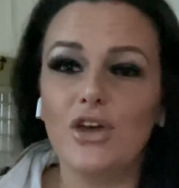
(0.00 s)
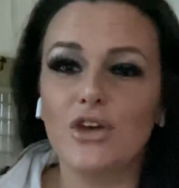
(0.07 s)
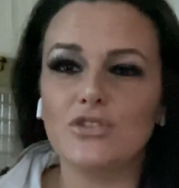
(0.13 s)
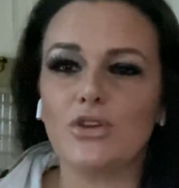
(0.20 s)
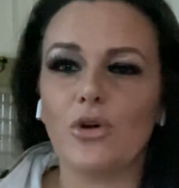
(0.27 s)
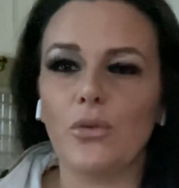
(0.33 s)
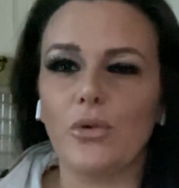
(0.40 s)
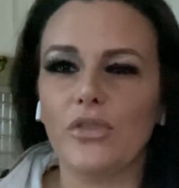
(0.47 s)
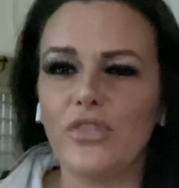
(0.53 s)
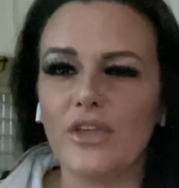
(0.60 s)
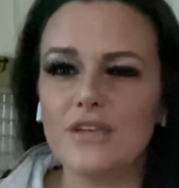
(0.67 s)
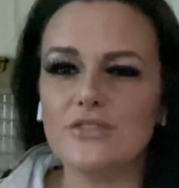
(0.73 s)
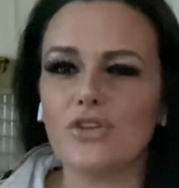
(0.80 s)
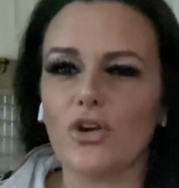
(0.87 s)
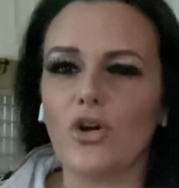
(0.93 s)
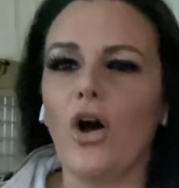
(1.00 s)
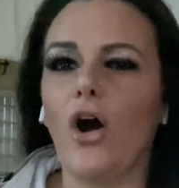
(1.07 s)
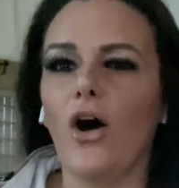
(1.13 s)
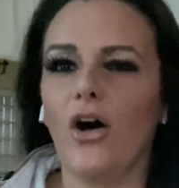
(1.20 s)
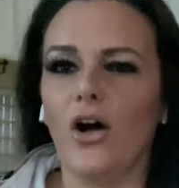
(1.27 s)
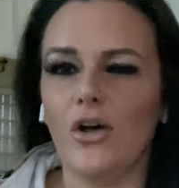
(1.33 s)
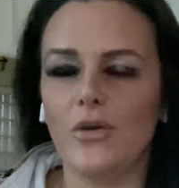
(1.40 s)
So when things are
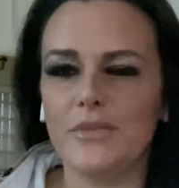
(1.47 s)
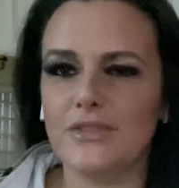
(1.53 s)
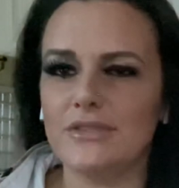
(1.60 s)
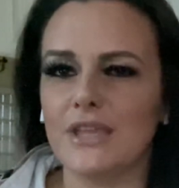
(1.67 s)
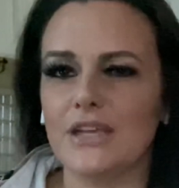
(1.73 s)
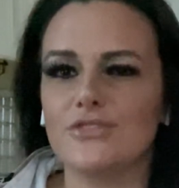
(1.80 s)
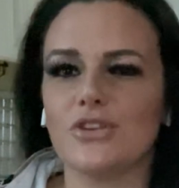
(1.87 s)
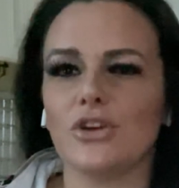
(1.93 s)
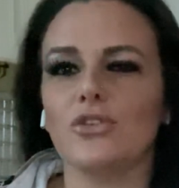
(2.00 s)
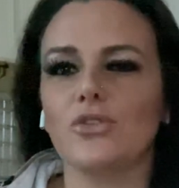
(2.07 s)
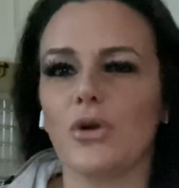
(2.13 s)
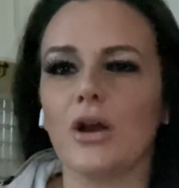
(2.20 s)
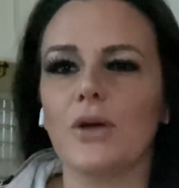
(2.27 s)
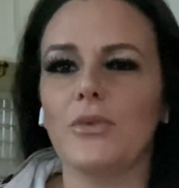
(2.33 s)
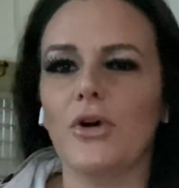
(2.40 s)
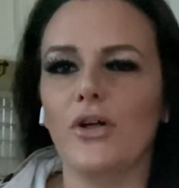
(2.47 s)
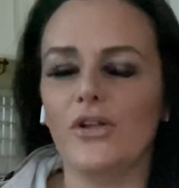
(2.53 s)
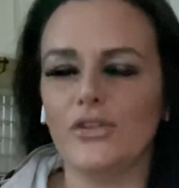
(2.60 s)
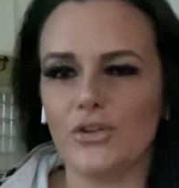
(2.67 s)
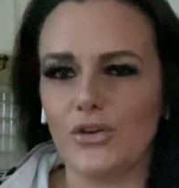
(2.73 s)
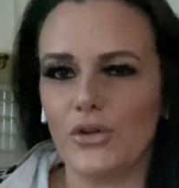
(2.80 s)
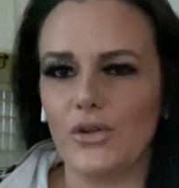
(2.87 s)
calm and things are normal,
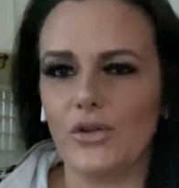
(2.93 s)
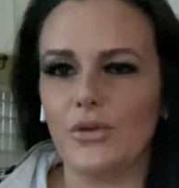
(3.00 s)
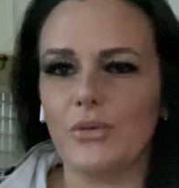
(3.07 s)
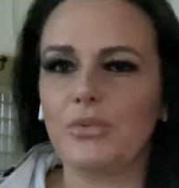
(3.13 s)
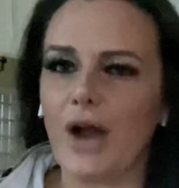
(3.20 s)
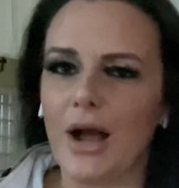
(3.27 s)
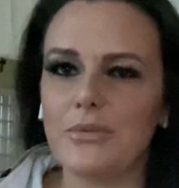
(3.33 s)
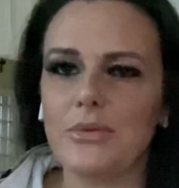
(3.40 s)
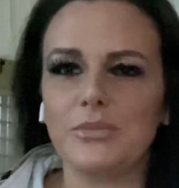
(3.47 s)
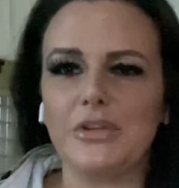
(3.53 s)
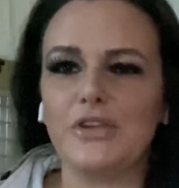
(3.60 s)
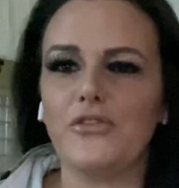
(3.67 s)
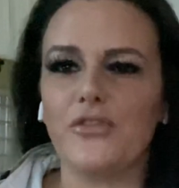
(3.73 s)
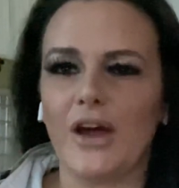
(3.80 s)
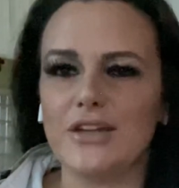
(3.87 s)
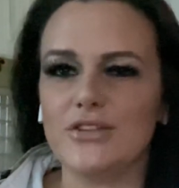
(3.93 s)
you'll probably find